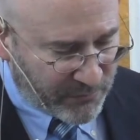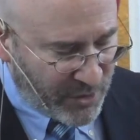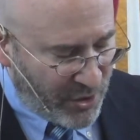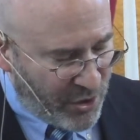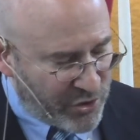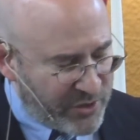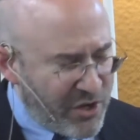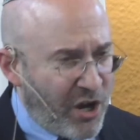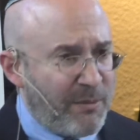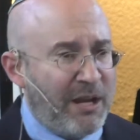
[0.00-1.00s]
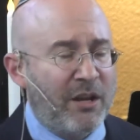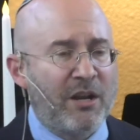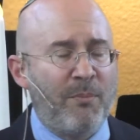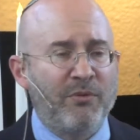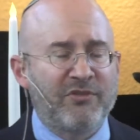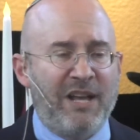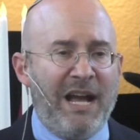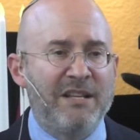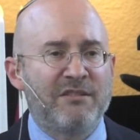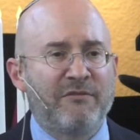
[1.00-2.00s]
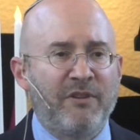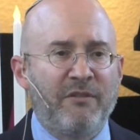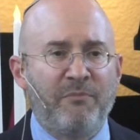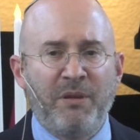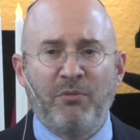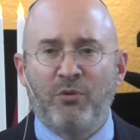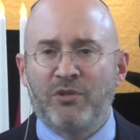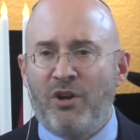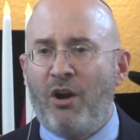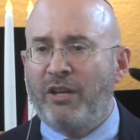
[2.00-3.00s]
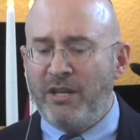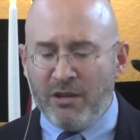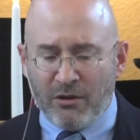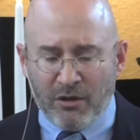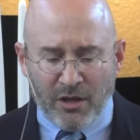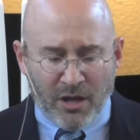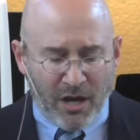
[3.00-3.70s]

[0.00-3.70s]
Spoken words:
So he's talking about a couple sides of people who are talking here.